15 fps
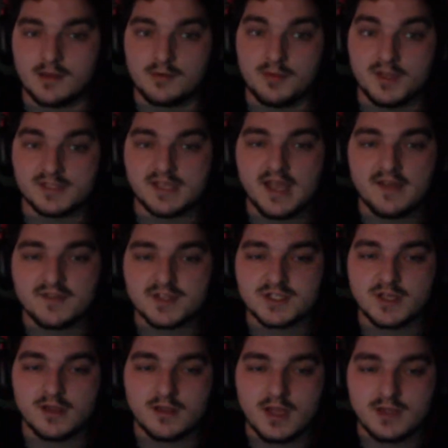Plus, I have to
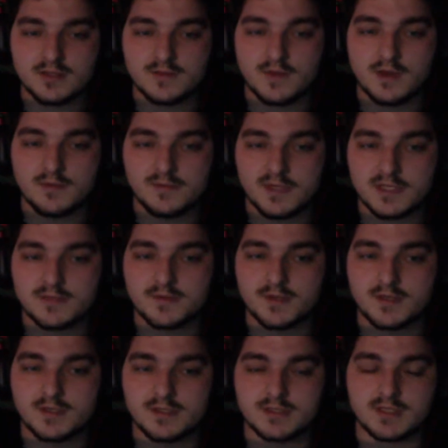shell out twenty bucks
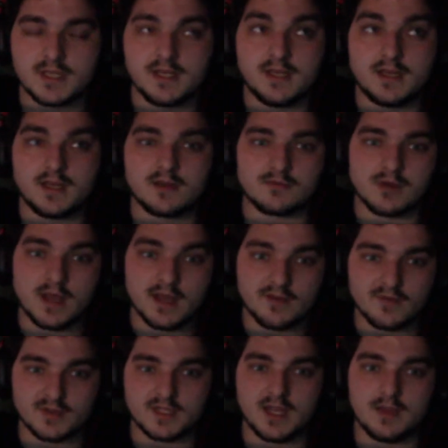because I need to get a ride
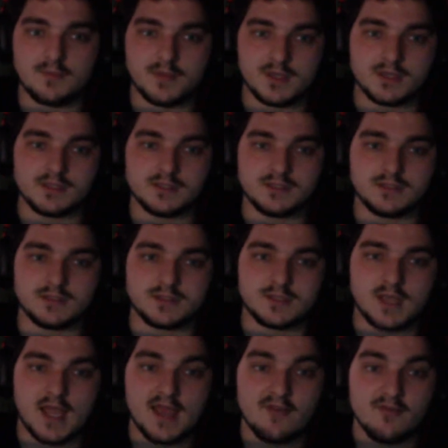every time because
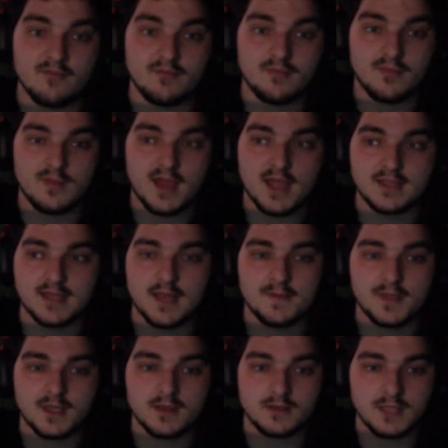I haven't had time
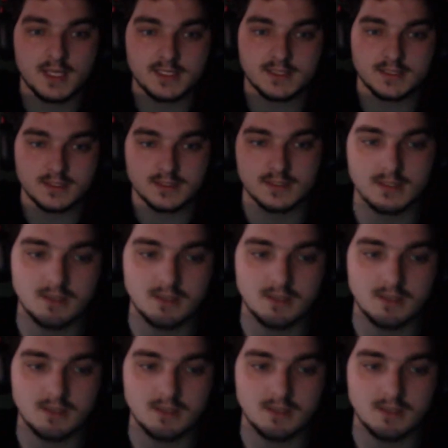to get a license.